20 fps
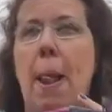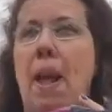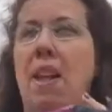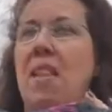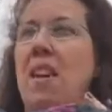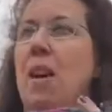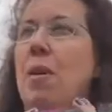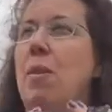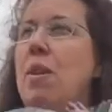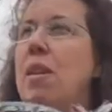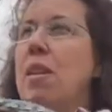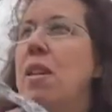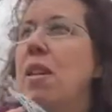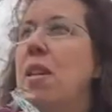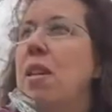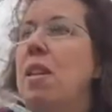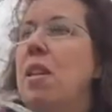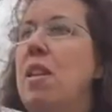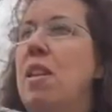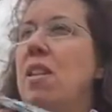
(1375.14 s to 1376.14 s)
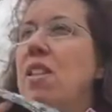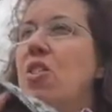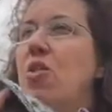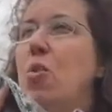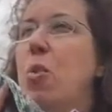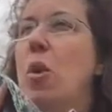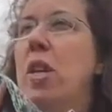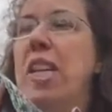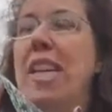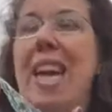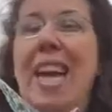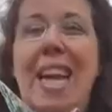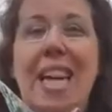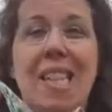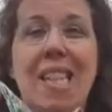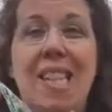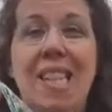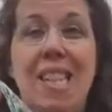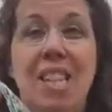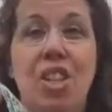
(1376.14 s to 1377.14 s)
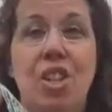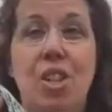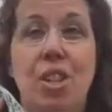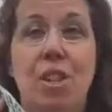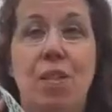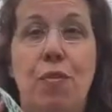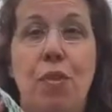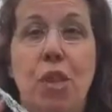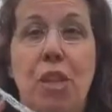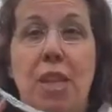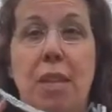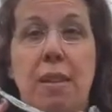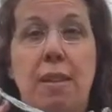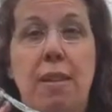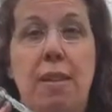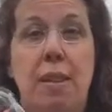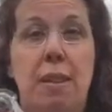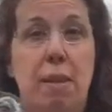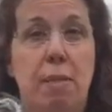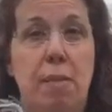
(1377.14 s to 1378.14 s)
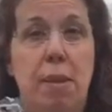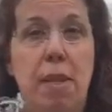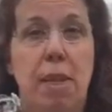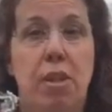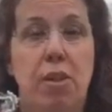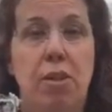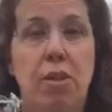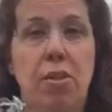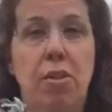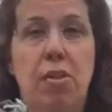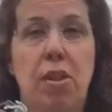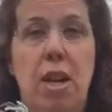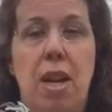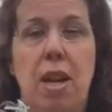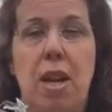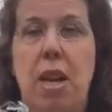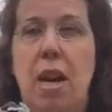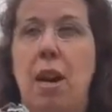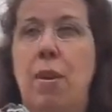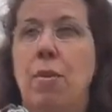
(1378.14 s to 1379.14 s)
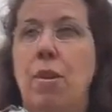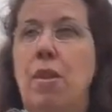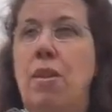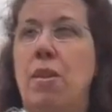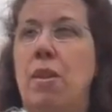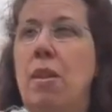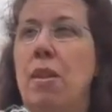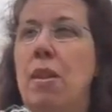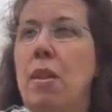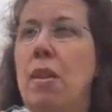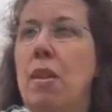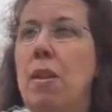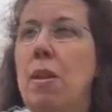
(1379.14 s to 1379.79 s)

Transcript: I think I was, it's 28 stitches for 10 centimeters and I was,